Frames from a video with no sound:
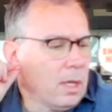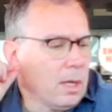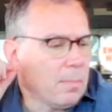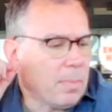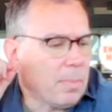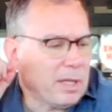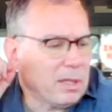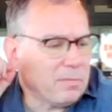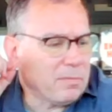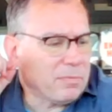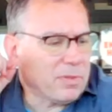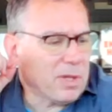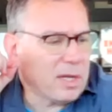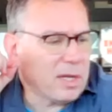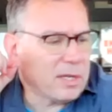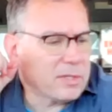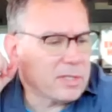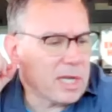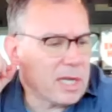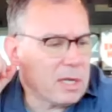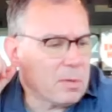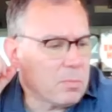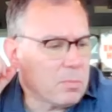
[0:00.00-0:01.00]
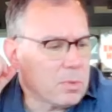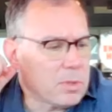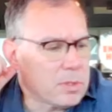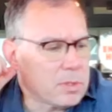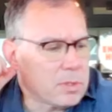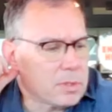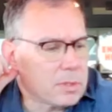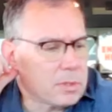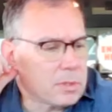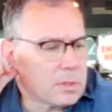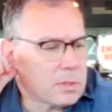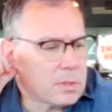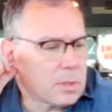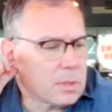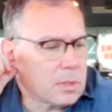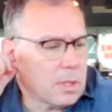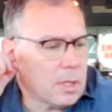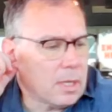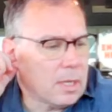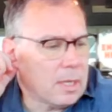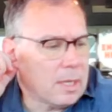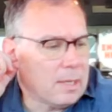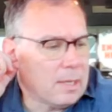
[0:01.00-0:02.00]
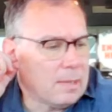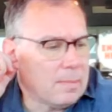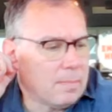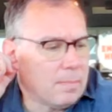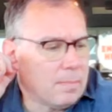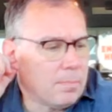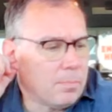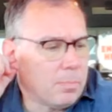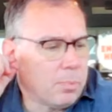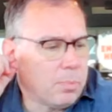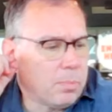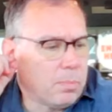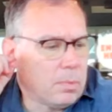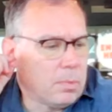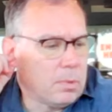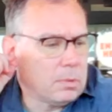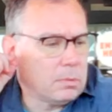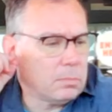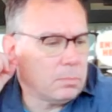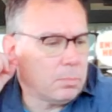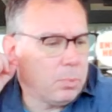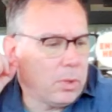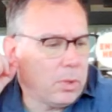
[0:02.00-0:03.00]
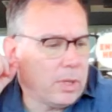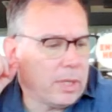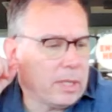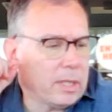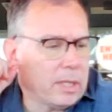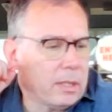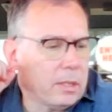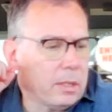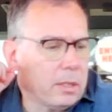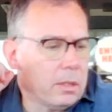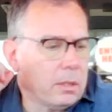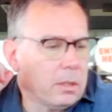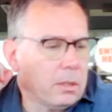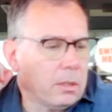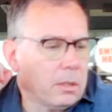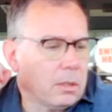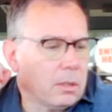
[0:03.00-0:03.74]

Pilot Flying J was putting in